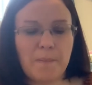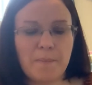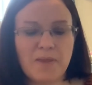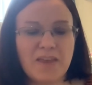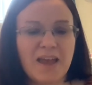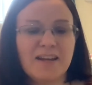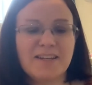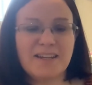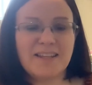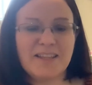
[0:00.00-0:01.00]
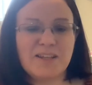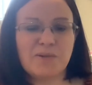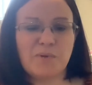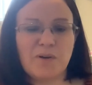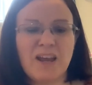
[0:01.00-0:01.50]
But the ending in
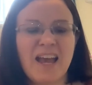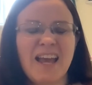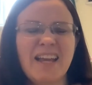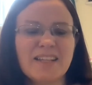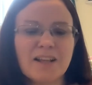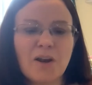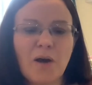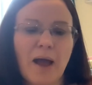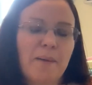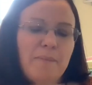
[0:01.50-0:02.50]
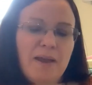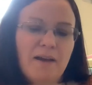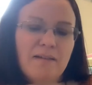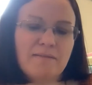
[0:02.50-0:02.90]
this one is a lot happier.